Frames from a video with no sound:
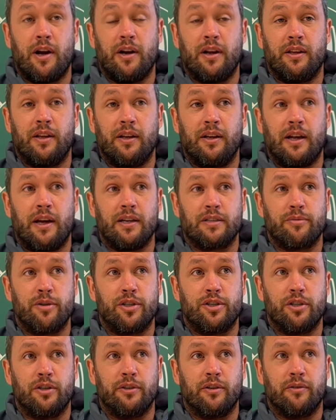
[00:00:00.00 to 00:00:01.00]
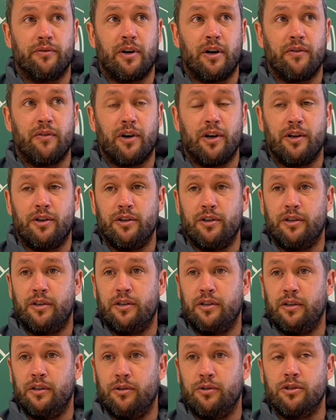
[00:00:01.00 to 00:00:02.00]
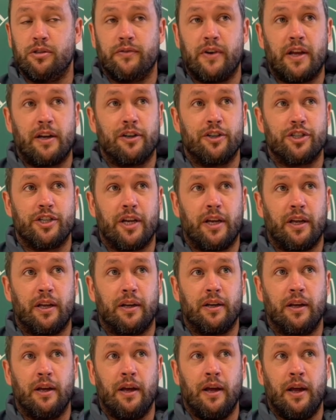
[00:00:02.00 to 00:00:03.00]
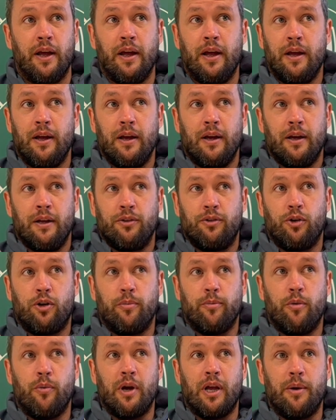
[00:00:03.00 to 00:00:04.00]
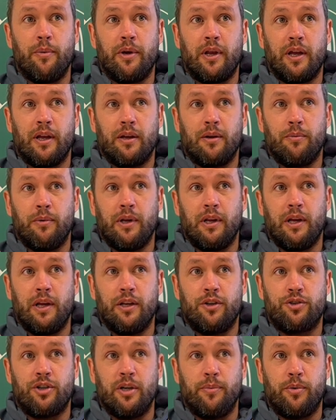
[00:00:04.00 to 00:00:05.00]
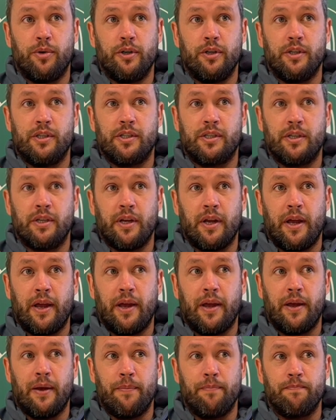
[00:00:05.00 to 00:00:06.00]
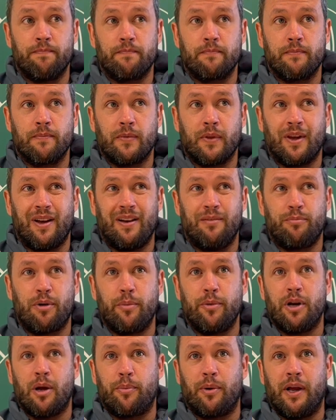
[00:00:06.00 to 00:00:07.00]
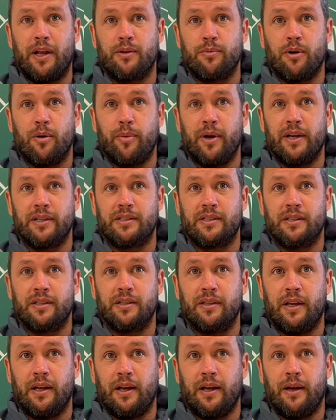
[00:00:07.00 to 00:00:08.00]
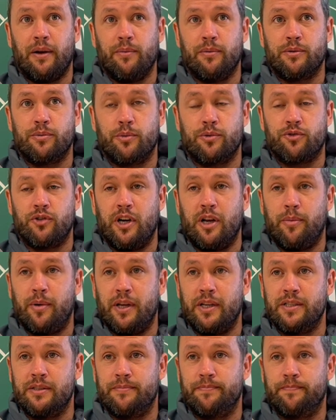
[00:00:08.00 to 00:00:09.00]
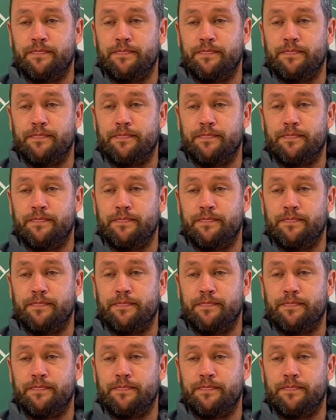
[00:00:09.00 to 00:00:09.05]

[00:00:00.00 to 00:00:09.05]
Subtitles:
And I think last week showed they were very, very good, loads of energy, and to come away with 3 points and probably not playing to our best was really pleasing.